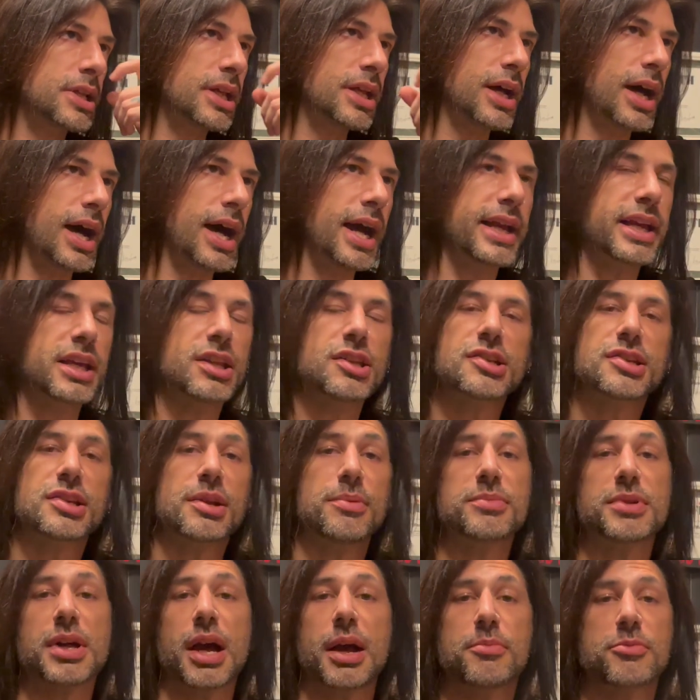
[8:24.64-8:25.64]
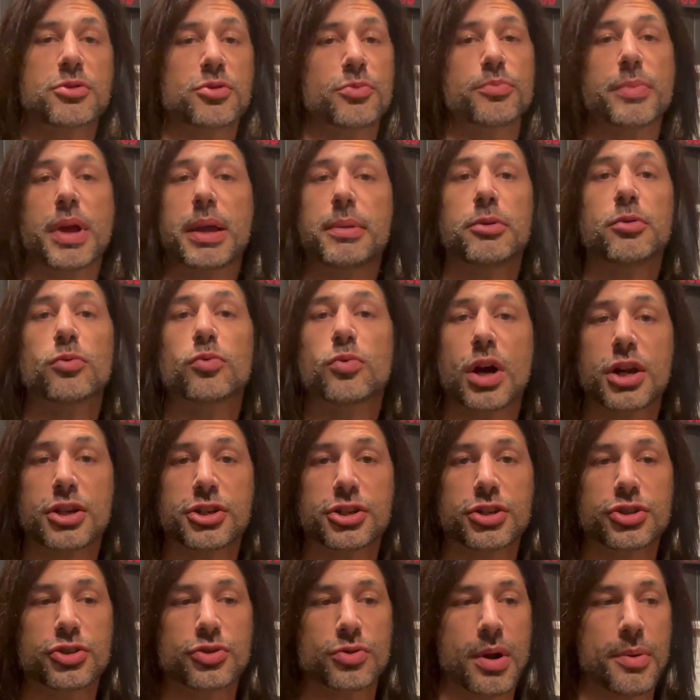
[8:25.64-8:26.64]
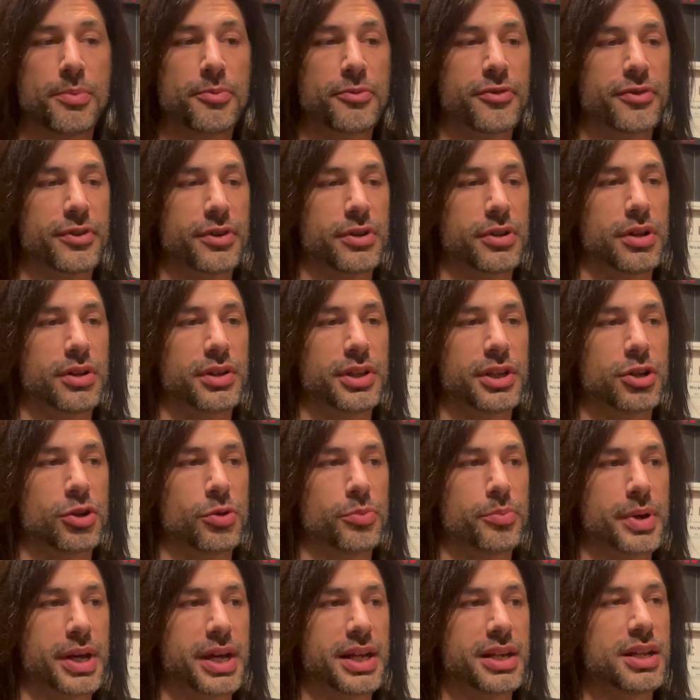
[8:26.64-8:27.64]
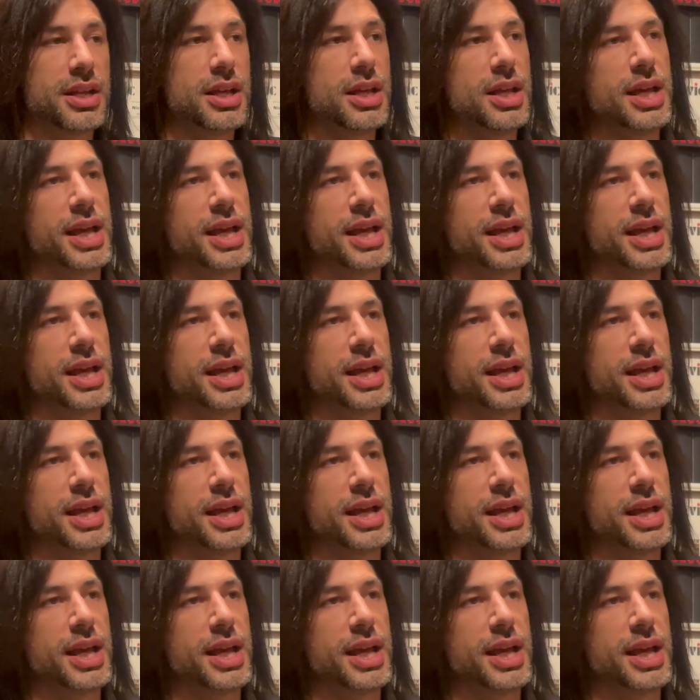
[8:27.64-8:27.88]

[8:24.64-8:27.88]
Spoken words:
I can sometimes maybe rush a drum fill a little bit